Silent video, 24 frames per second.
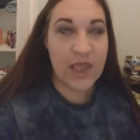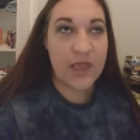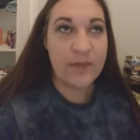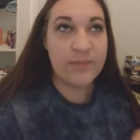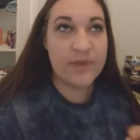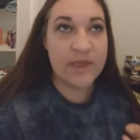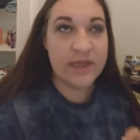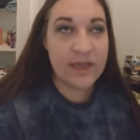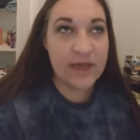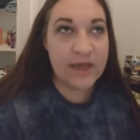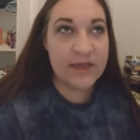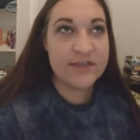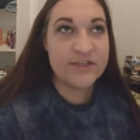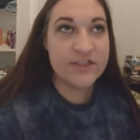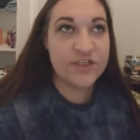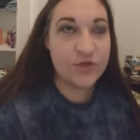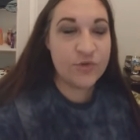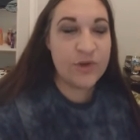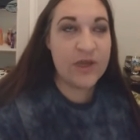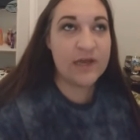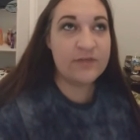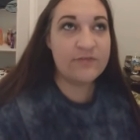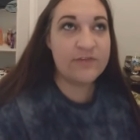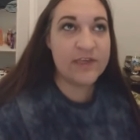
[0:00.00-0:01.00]
Because you
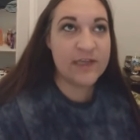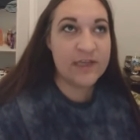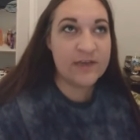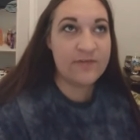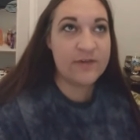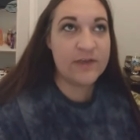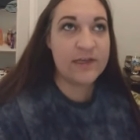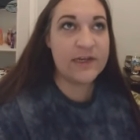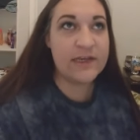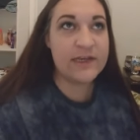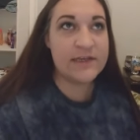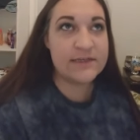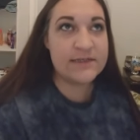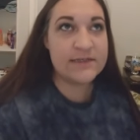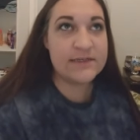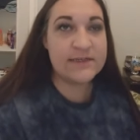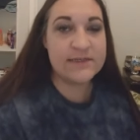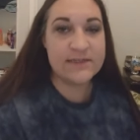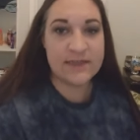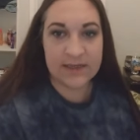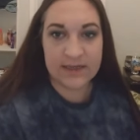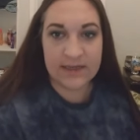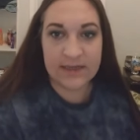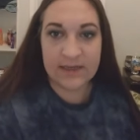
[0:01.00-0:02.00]
have given it
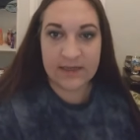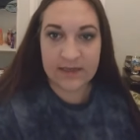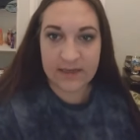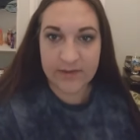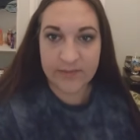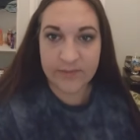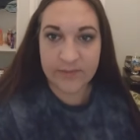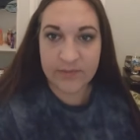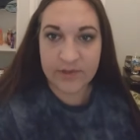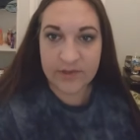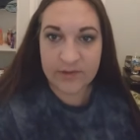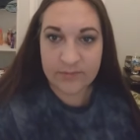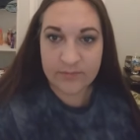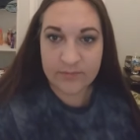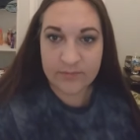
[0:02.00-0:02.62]
to him,